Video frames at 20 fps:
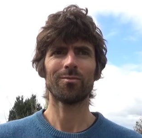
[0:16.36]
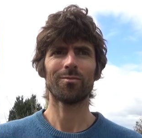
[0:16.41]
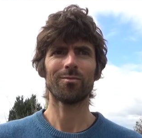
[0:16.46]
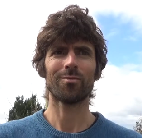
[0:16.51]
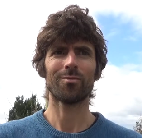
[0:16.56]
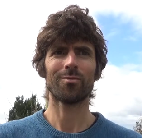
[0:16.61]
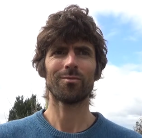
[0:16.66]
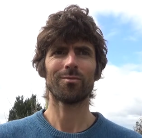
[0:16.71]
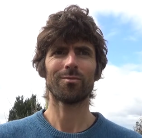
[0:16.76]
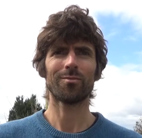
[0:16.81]

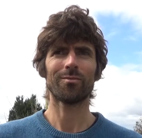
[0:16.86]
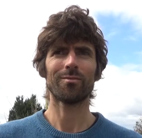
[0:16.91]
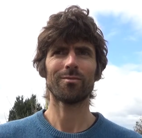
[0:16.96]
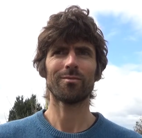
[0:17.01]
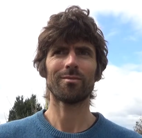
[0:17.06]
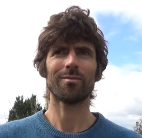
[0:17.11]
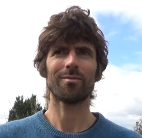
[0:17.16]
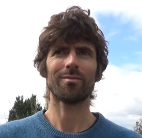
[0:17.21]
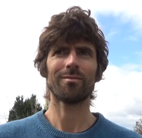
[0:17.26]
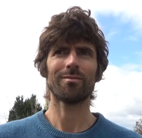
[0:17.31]

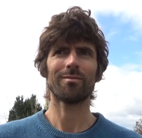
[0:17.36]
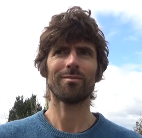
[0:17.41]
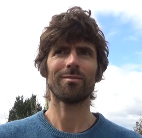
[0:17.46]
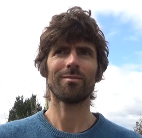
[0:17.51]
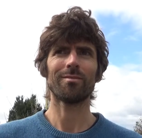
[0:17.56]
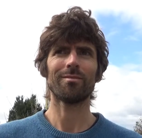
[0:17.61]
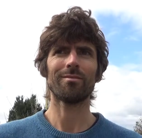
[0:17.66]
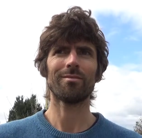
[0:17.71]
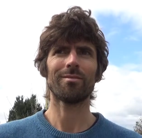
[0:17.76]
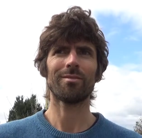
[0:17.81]

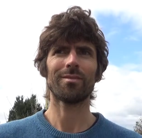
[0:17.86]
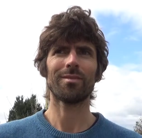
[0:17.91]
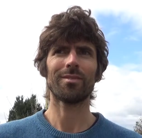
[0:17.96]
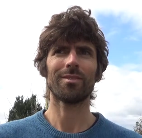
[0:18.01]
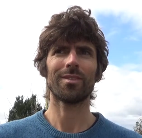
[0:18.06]
(no one is talking)